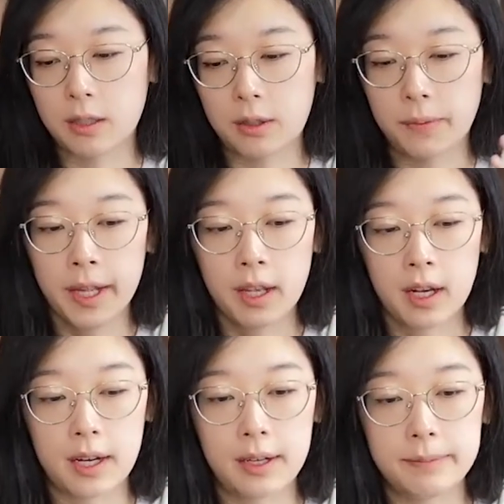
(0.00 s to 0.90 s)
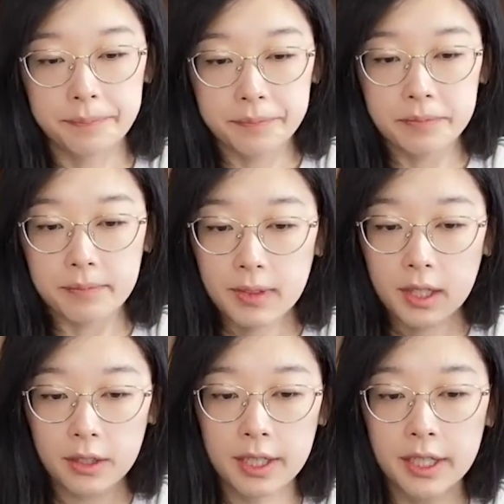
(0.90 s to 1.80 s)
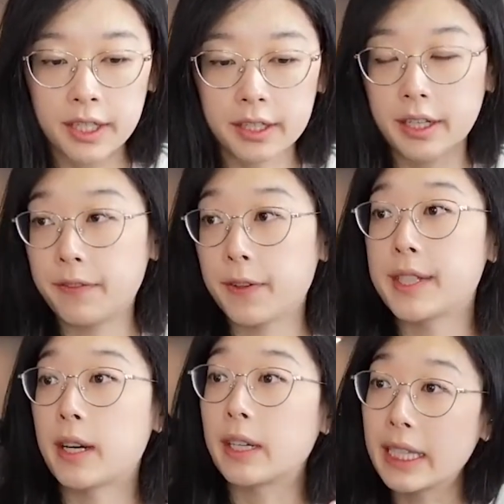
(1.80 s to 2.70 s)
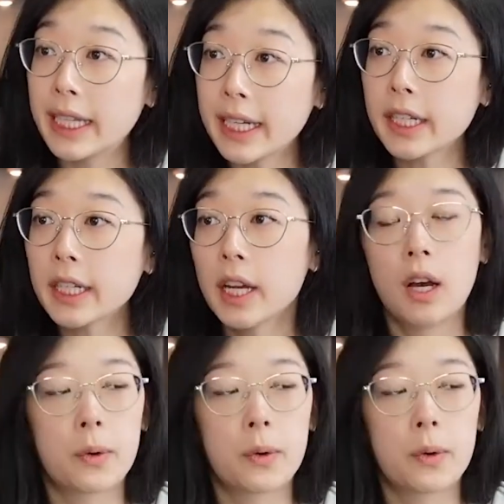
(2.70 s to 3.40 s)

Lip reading: So you can hear if you sound clear